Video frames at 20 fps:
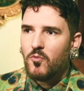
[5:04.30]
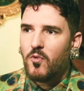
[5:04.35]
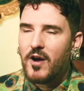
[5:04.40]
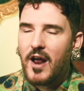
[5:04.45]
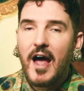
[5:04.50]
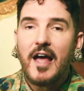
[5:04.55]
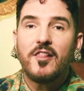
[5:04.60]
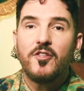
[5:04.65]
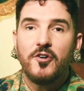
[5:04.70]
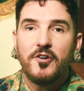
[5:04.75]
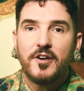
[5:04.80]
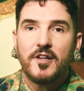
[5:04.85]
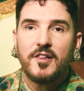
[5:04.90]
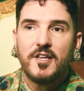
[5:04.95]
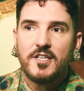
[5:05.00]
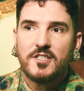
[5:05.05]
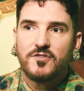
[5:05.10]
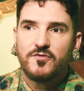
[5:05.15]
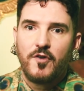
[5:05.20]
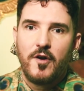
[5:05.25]
what I learned, at
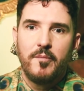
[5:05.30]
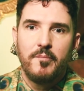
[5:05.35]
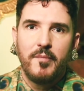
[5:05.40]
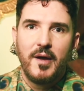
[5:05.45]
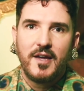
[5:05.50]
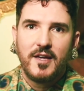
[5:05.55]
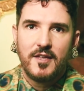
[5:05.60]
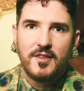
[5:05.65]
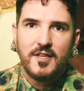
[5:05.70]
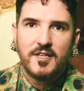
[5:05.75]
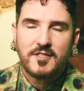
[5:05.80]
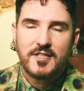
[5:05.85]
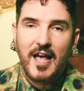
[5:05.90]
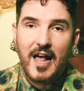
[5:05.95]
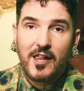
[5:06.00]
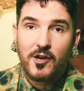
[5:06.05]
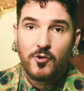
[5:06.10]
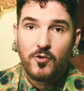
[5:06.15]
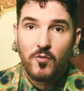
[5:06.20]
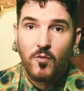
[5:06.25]
least from making this
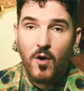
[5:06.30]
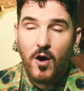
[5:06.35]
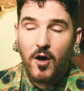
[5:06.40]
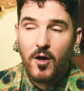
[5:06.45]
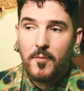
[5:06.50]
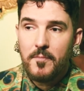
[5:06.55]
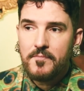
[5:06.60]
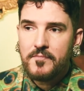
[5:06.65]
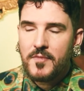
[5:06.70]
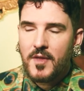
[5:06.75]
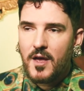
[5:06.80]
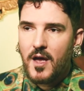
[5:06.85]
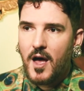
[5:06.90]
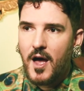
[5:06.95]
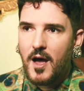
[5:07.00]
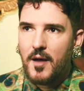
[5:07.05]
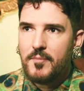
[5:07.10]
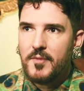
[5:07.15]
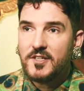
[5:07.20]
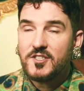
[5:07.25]
gallery wall,
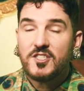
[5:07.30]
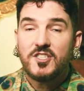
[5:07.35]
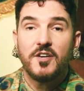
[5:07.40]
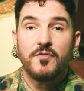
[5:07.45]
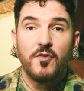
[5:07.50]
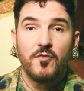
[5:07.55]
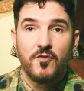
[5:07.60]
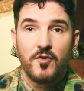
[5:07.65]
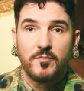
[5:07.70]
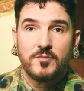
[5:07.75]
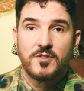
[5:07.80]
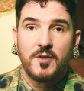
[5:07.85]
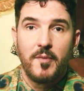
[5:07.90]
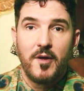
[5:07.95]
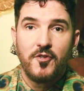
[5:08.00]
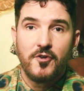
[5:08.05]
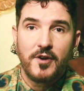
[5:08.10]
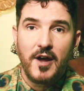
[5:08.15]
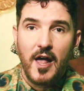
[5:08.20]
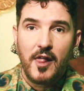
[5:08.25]
that's different from some
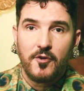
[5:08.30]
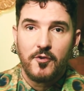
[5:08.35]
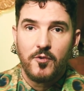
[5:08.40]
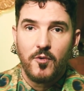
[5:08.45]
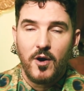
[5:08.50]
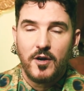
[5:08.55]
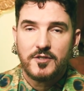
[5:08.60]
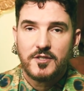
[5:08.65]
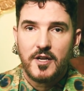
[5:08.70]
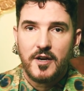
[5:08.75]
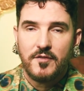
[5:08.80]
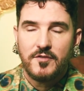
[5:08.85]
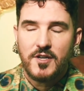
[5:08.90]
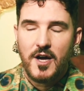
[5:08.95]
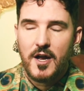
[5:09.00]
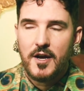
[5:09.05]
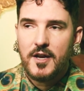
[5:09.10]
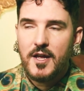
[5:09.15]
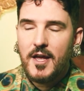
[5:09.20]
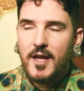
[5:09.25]
other gallery walls that I've
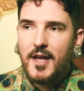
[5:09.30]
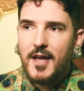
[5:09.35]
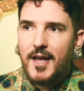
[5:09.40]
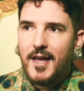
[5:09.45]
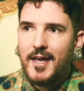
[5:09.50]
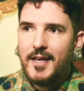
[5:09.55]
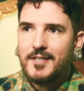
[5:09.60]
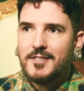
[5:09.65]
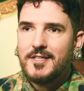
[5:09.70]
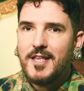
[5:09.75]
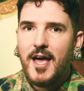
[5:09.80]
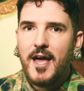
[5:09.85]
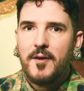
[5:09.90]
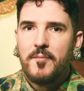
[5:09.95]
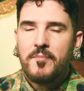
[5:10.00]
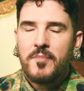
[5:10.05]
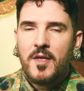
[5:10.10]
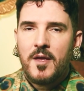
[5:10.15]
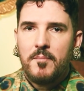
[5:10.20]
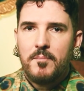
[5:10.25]
done, is
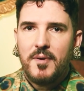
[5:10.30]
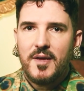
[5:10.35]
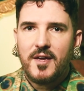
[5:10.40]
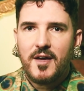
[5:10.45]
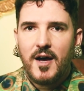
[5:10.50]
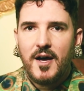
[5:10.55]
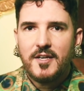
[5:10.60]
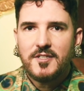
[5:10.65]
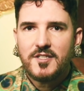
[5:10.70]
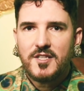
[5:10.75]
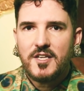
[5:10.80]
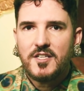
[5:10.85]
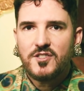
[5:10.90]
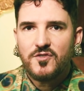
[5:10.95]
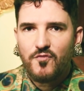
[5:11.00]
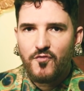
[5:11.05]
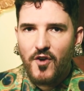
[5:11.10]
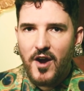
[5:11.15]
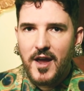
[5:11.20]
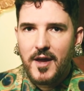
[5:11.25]
that because these
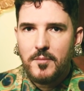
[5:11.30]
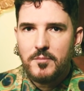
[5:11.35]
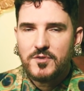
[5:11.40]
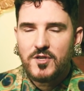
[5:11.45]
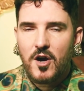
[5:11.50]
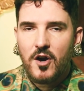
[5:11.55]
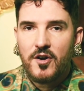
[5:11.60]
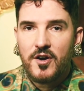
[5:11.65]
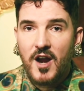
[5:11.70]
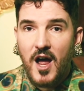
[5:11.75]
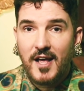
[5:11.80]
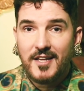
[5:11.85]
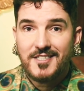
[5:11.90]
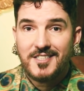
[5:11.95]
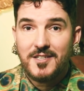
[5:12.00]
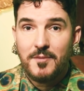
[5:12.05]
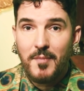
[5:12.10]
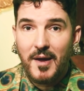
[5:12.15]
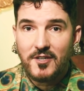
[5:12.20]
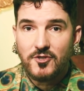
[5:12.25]
frames are not
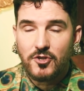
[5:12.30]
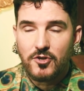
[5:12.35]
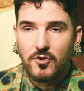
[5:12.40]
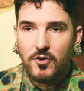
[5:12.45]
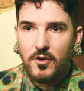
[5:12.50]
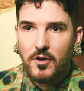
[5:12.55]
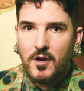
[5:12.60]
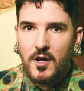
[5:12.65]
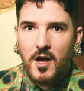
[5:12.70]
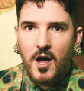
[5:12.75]
symmetrical,